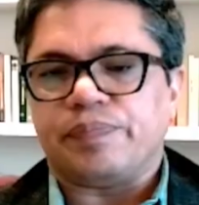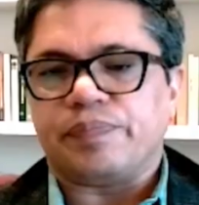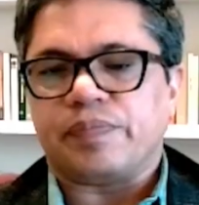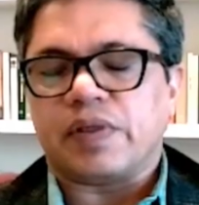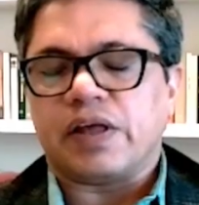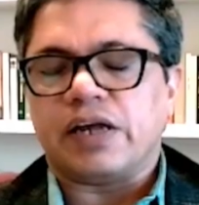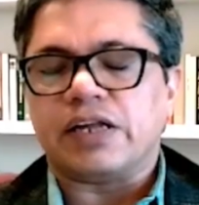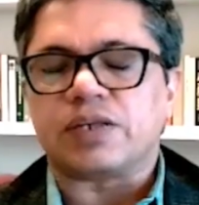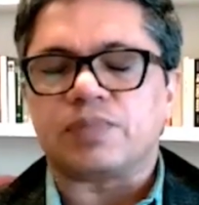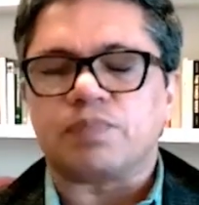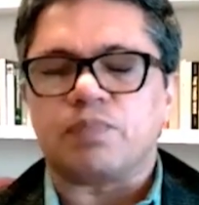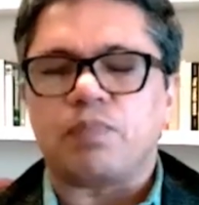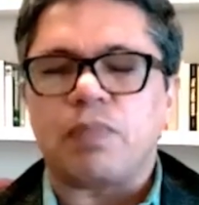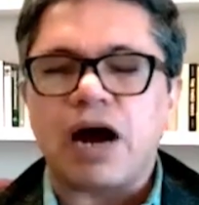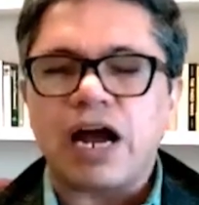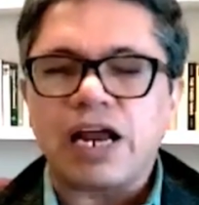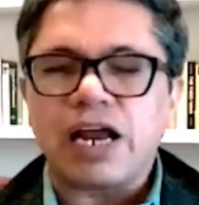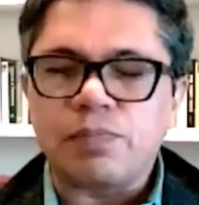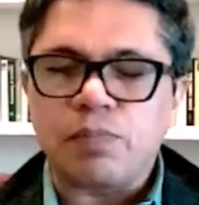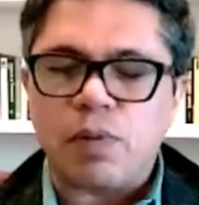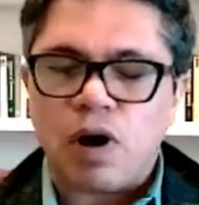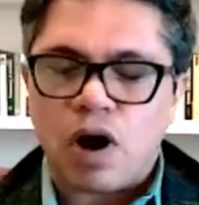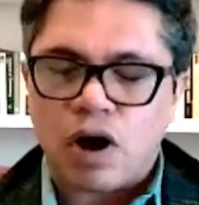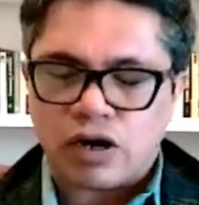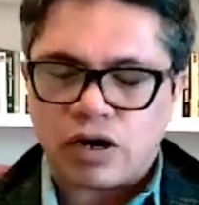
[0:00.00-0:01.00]
It's
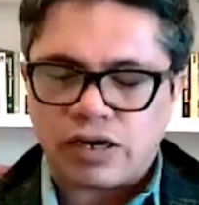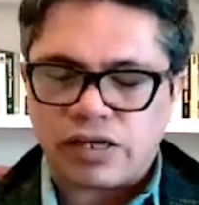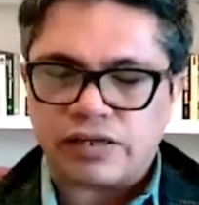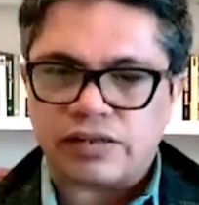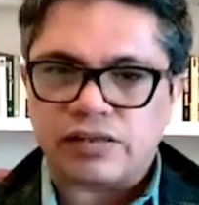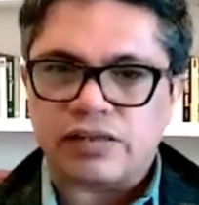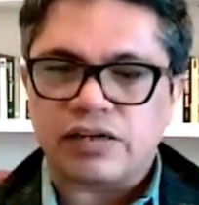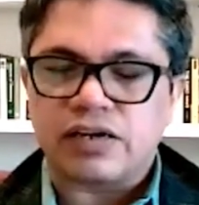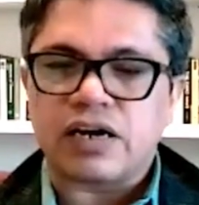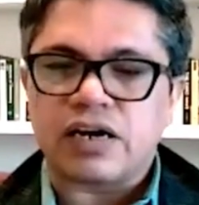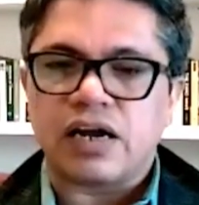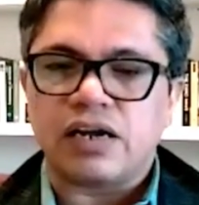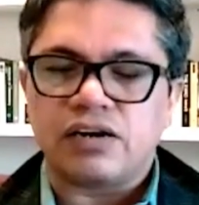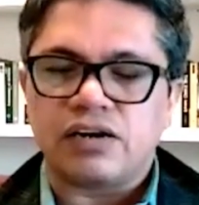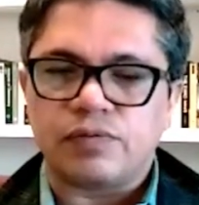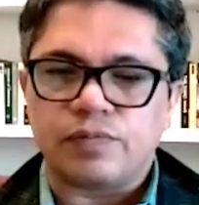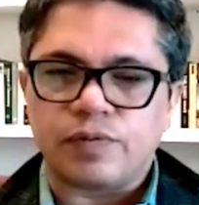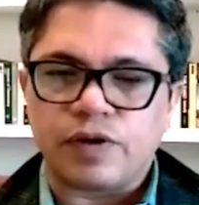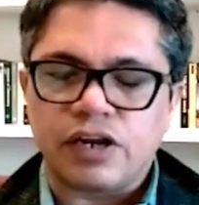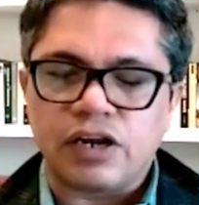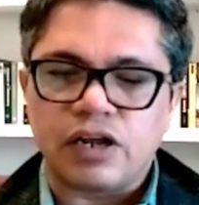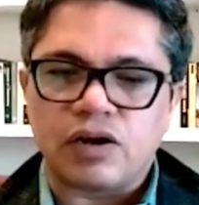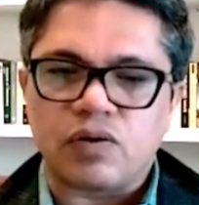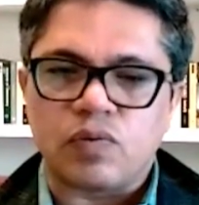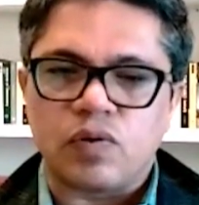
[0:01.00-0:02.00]
mind boggling the kind of
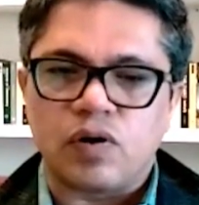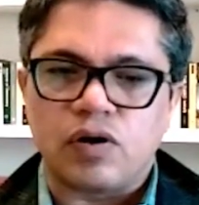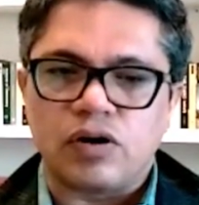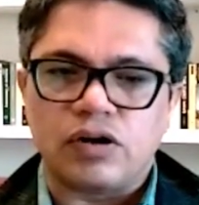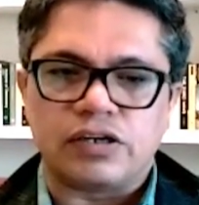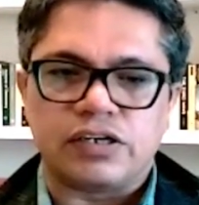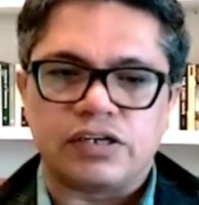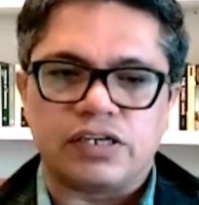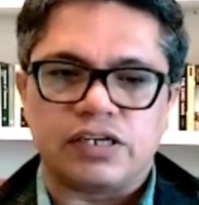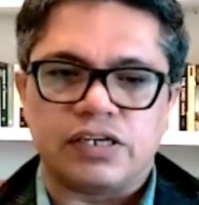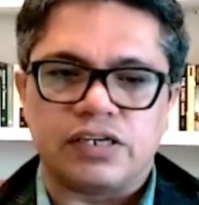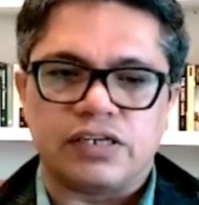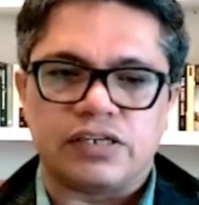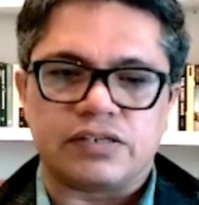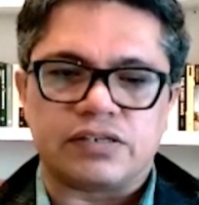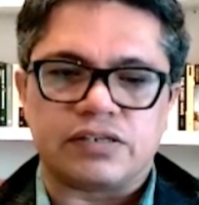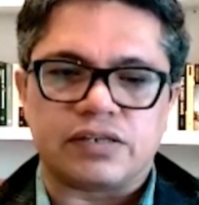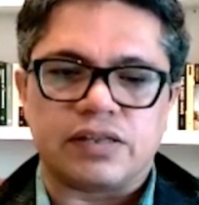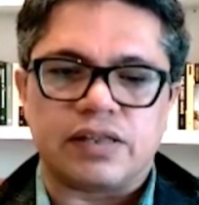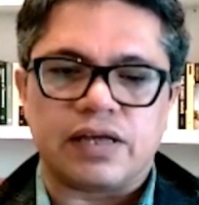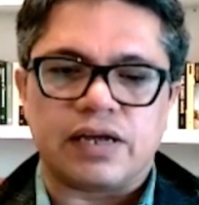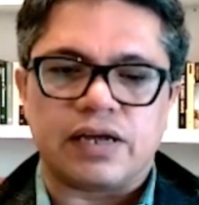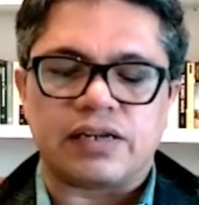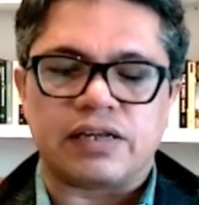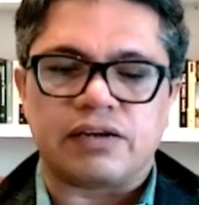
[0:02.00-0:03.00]
inequalities
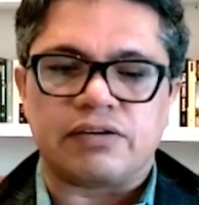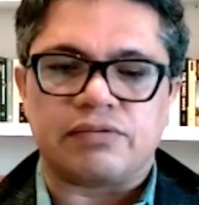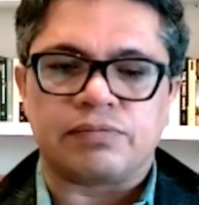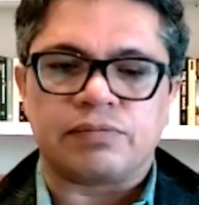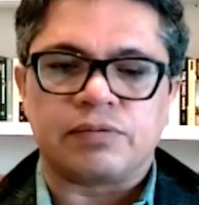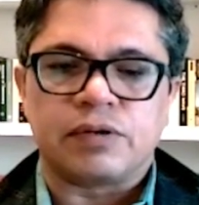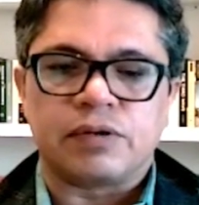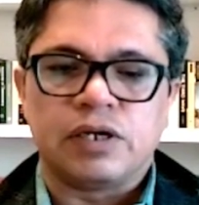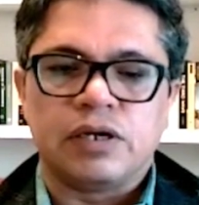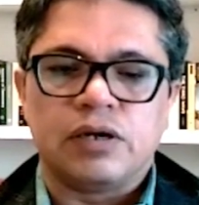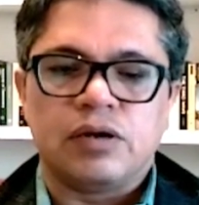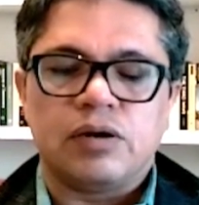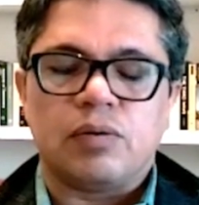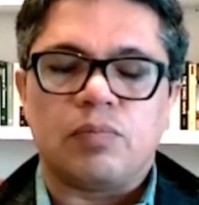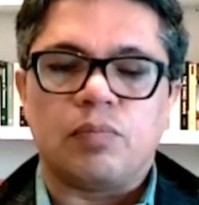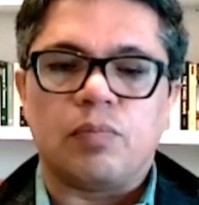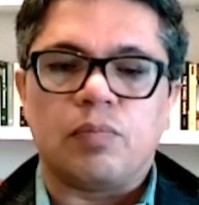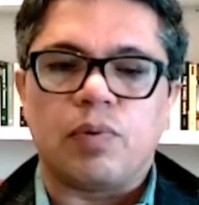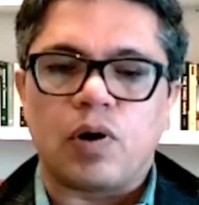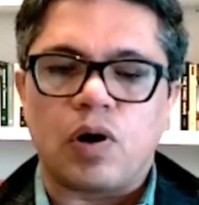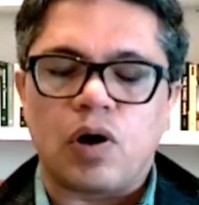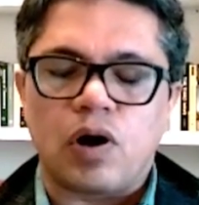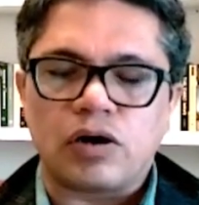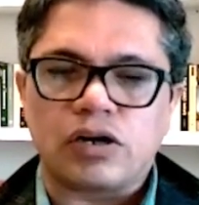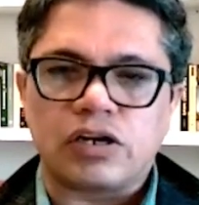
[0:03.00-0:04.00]
that have
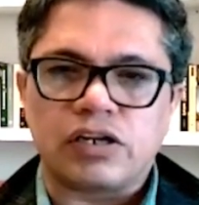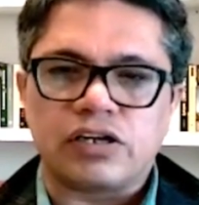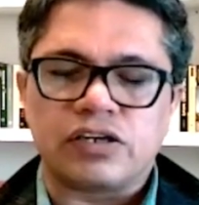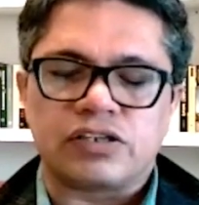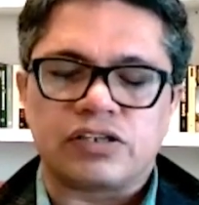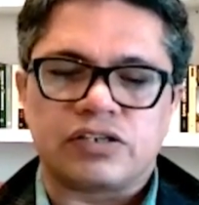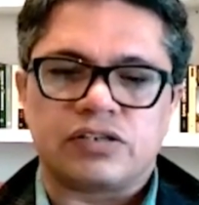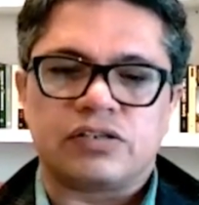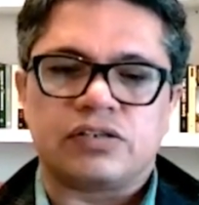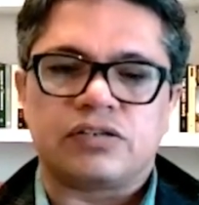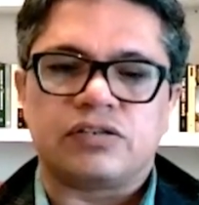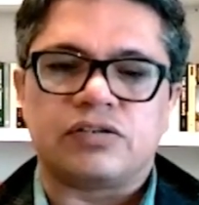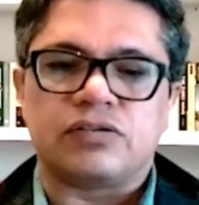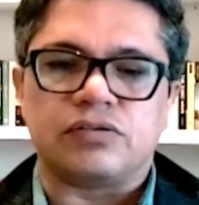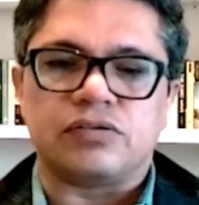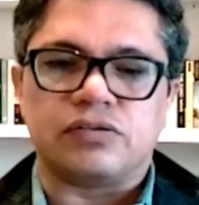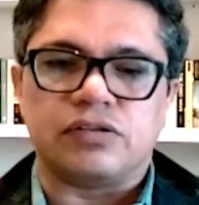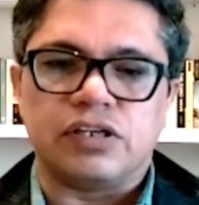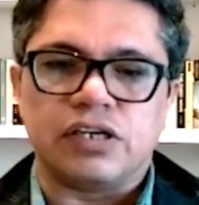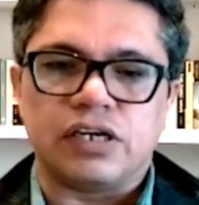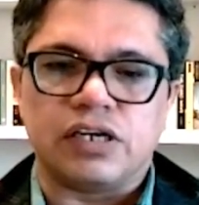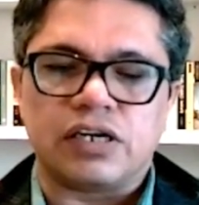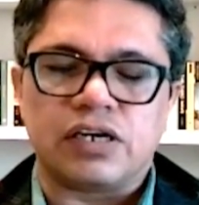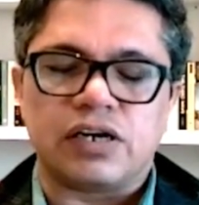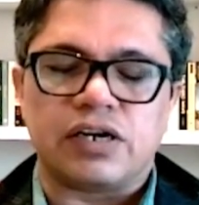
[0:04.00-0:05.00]
brought us to
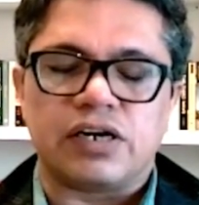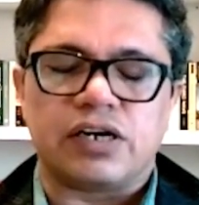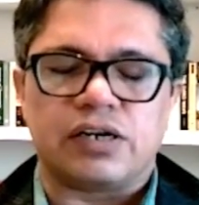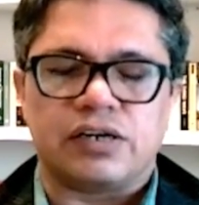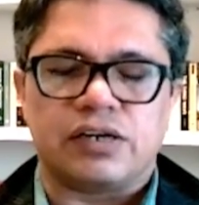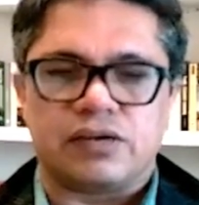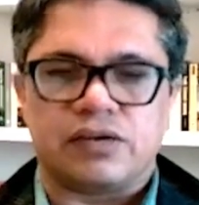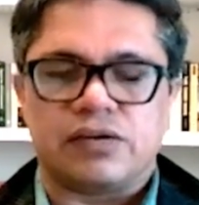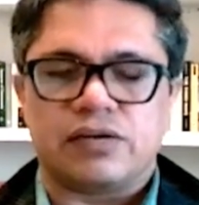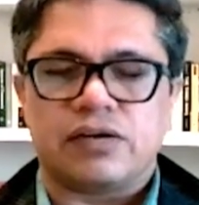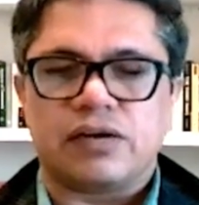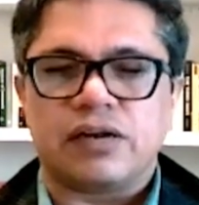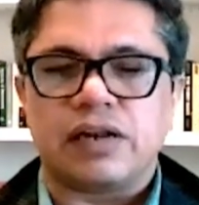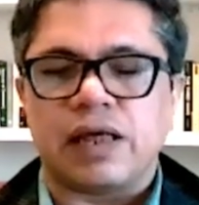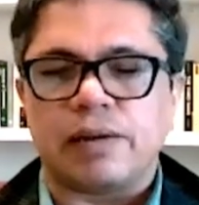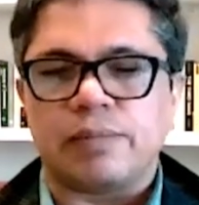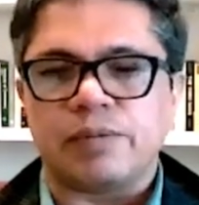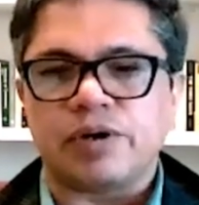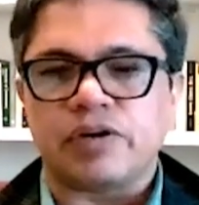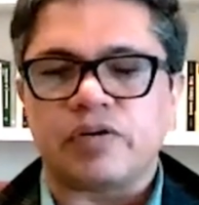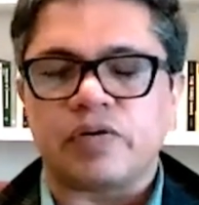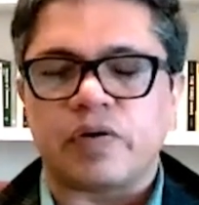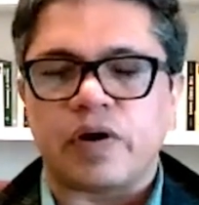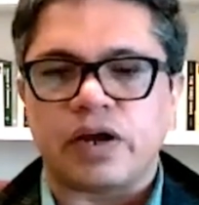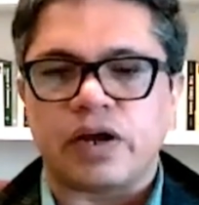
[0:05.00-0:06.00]
the current
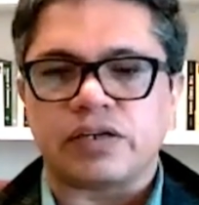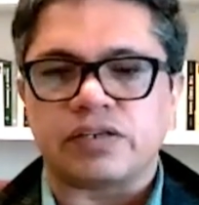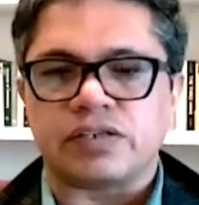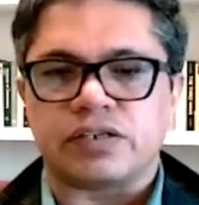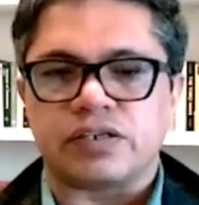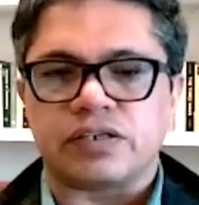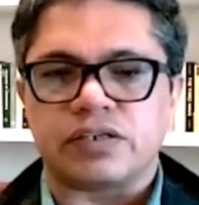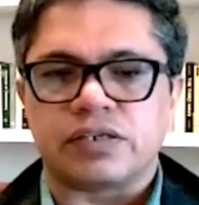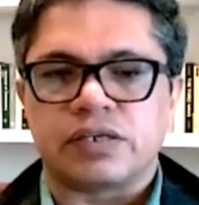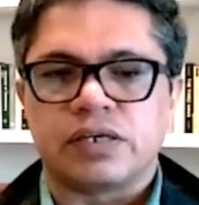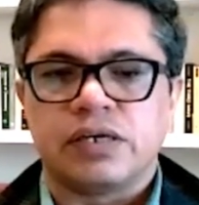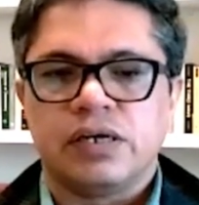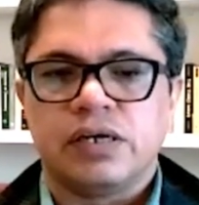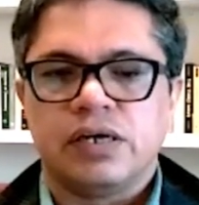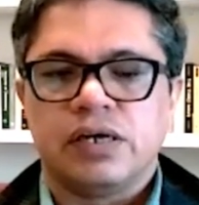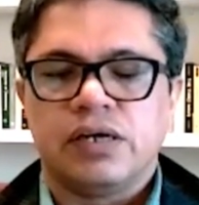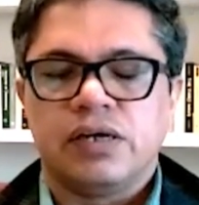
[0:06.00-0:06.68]
climate crisis.